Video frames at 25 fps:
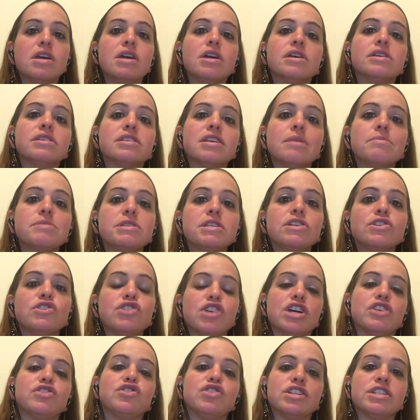Some
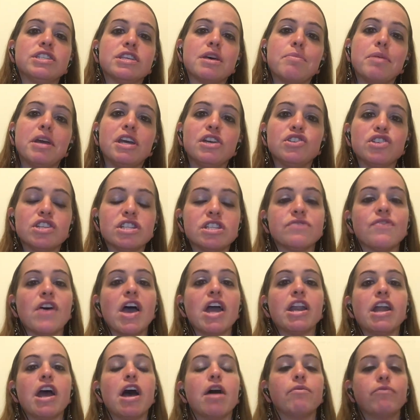suggestions that patients
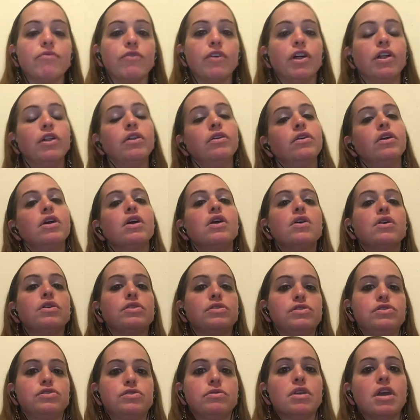find helpful
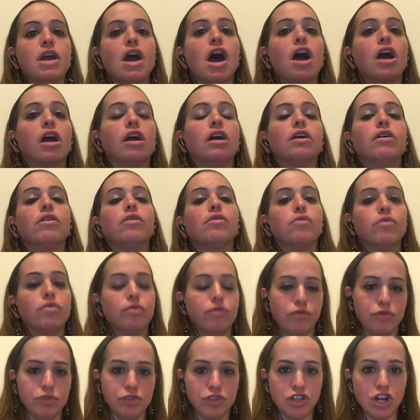are,
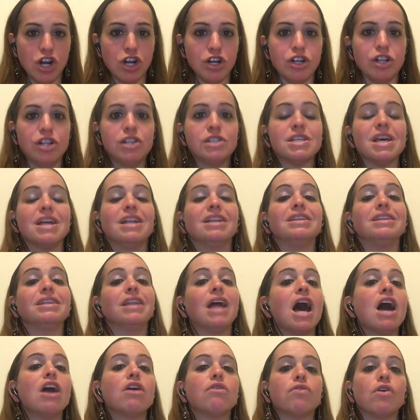for starters,
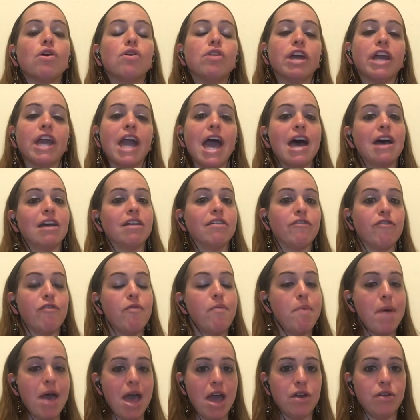log rolling out
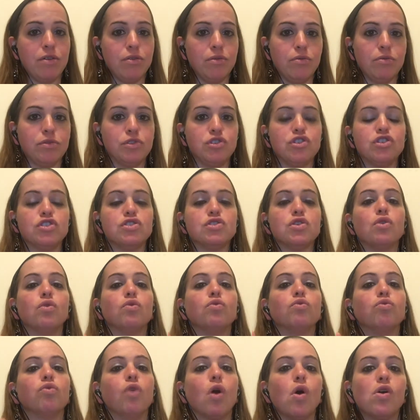of bed, which is
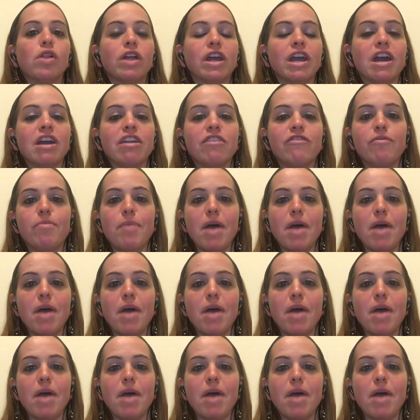rolling out of